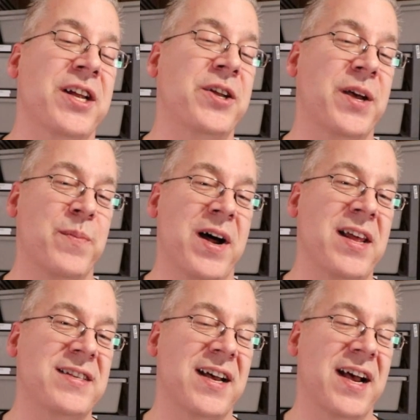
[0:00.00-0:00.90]
and you get
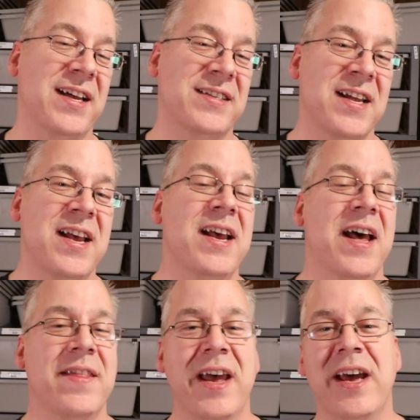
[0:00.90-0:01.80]
monetized,
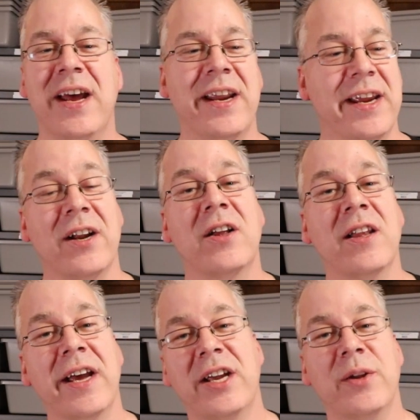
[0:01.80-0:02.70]
and then it'll
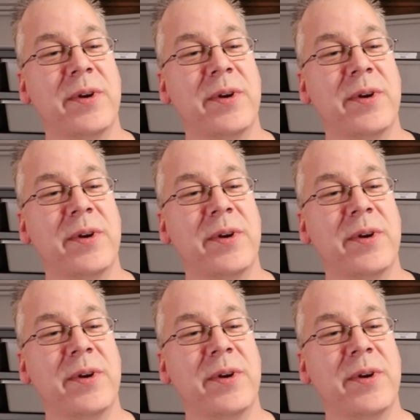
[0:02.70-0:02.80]
click.